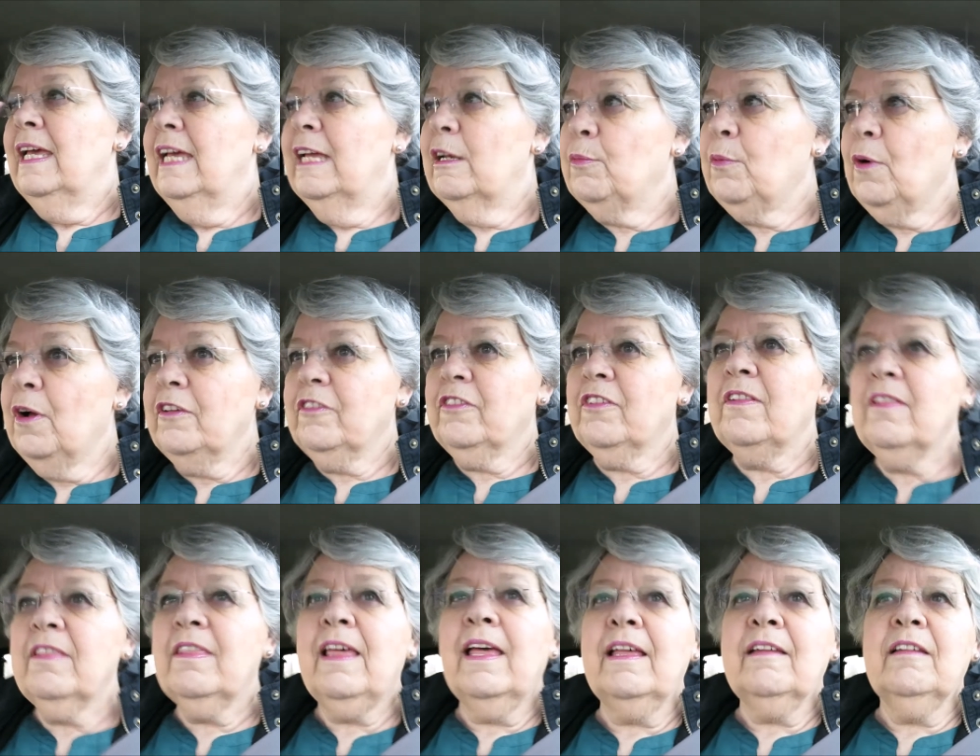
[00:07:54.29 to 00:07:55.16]
It
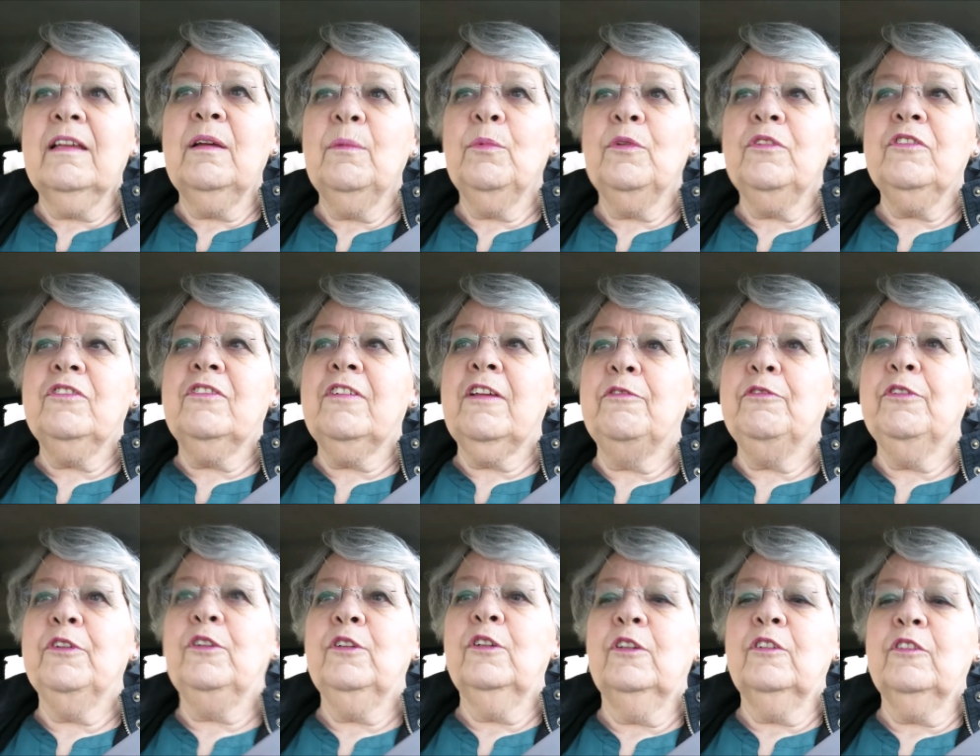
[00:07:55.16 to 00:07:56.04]
wasn't that it was
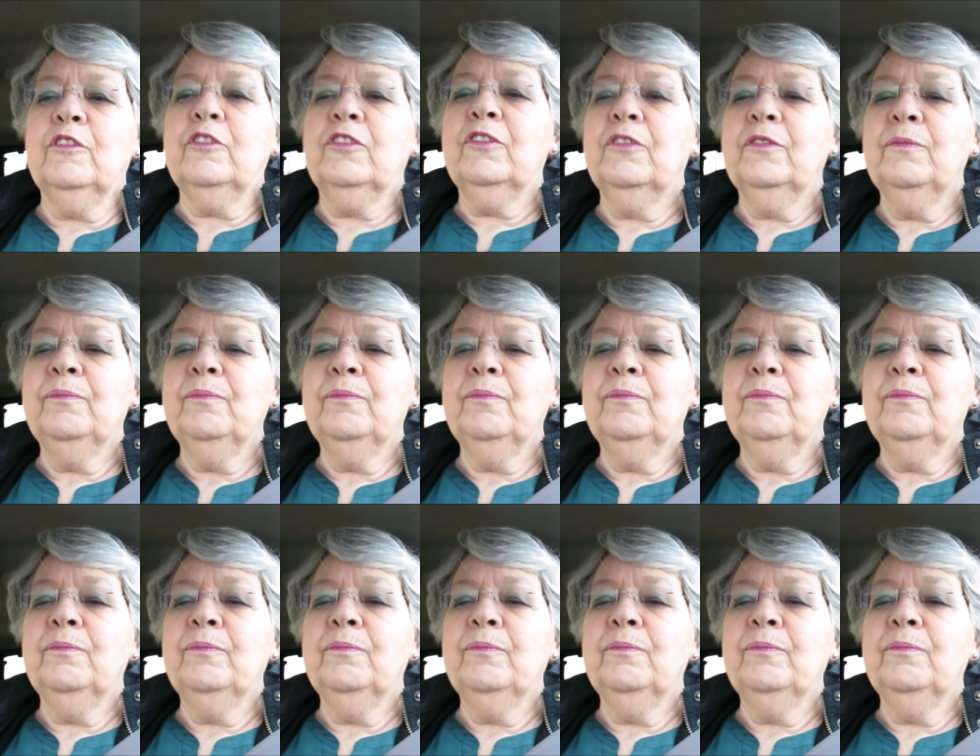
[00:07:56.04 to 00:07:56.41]
difficult